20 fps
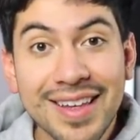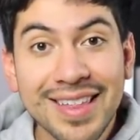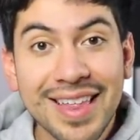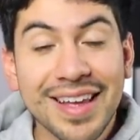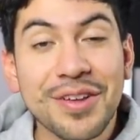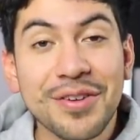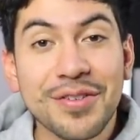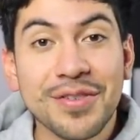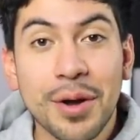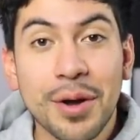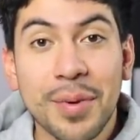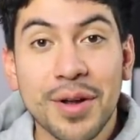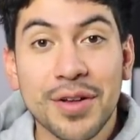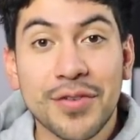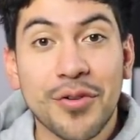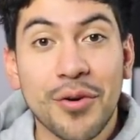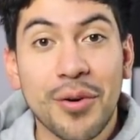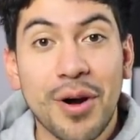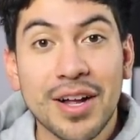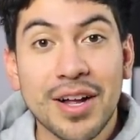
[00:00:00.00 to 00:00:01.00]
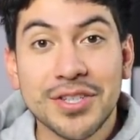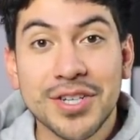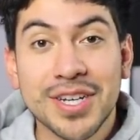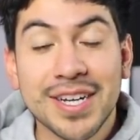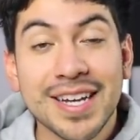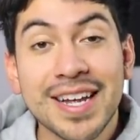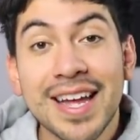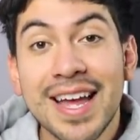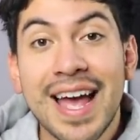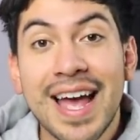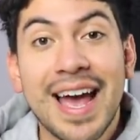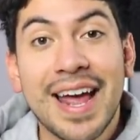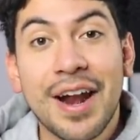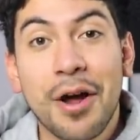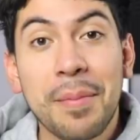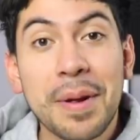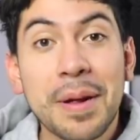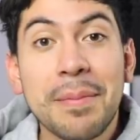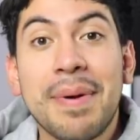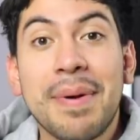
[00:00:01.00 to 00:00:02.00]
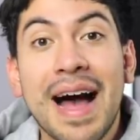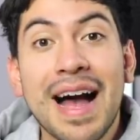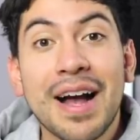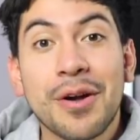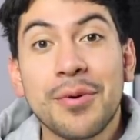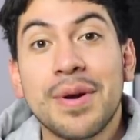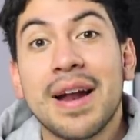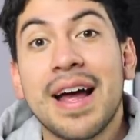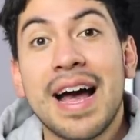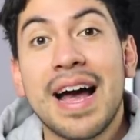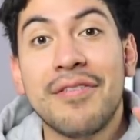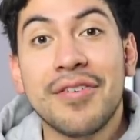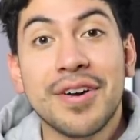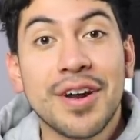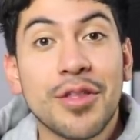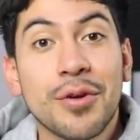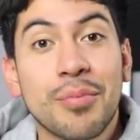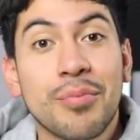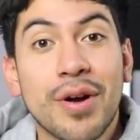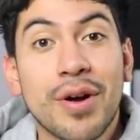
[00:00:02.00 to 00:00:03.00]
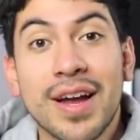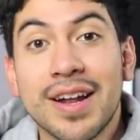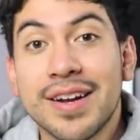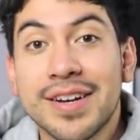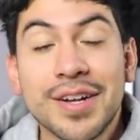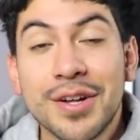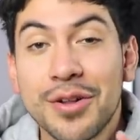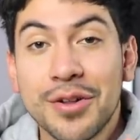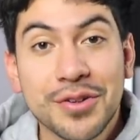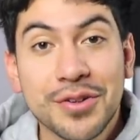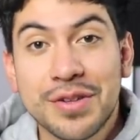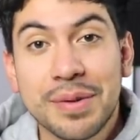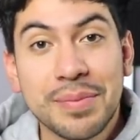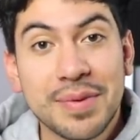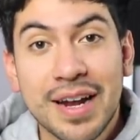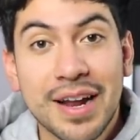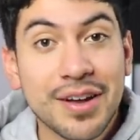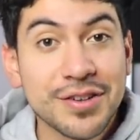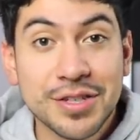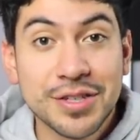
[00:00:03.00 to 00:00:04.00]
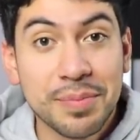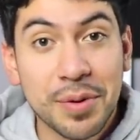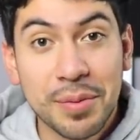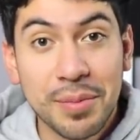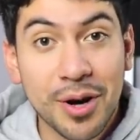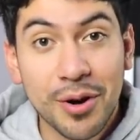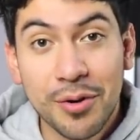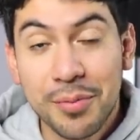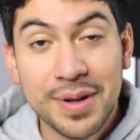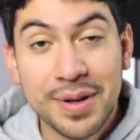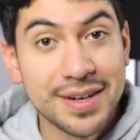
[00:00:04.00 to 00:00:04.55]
Thank you so much for watching, and I'll be back when I have another brand deal or something else to promote,